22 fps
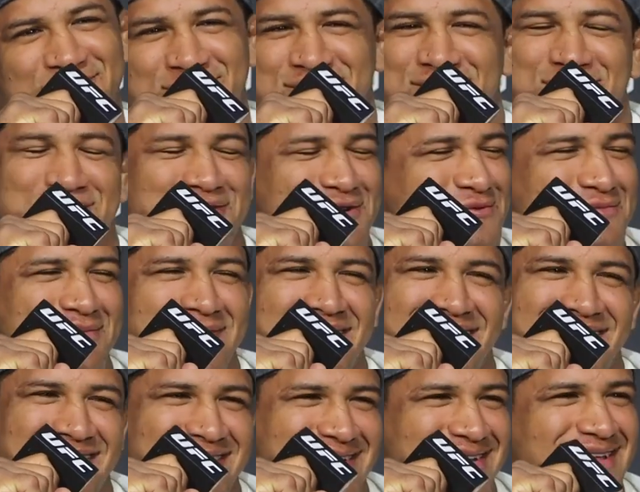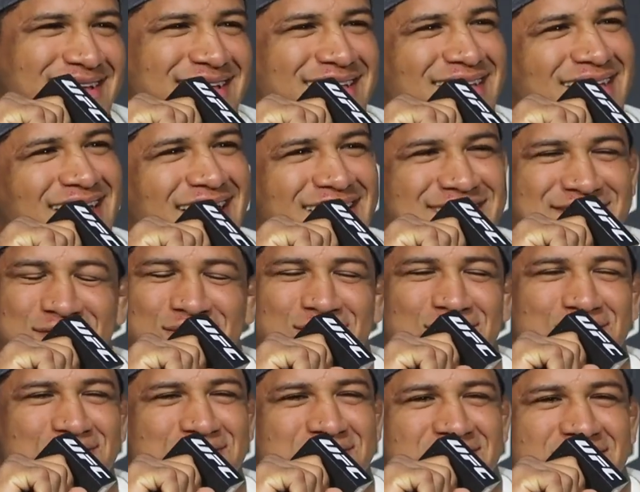it was cool, but
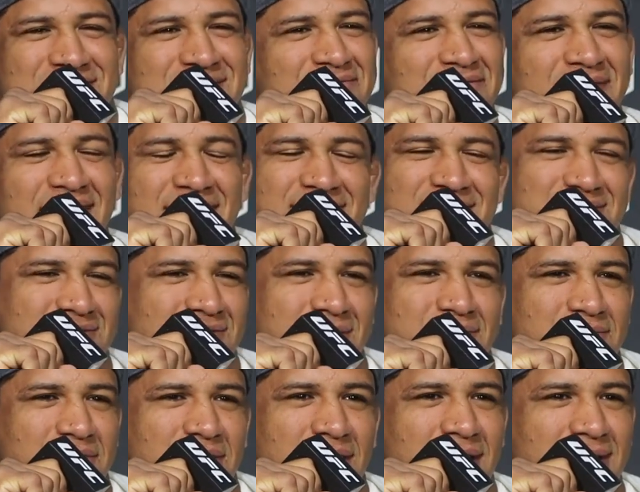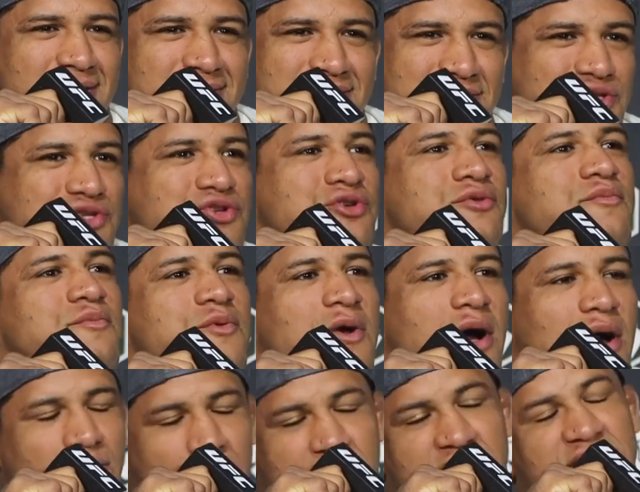still losing the fight. So I'm not too
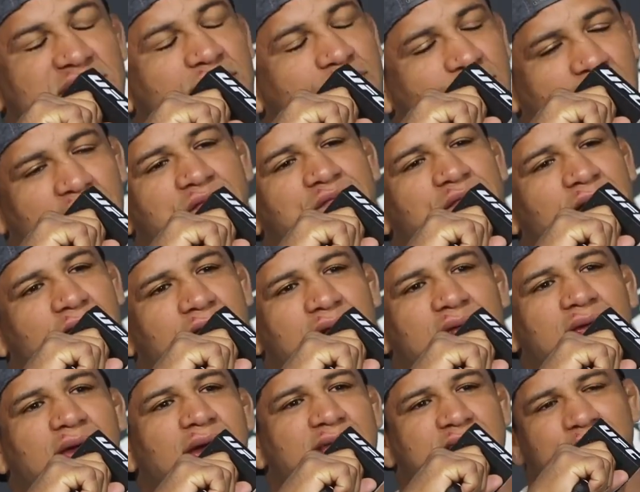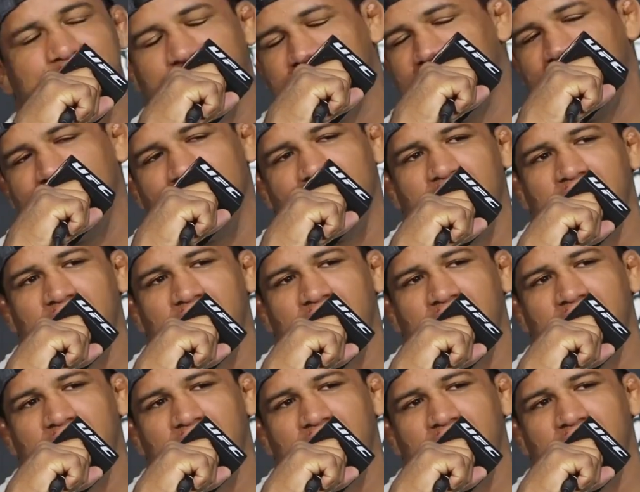proud. It was a great fight, yes, but I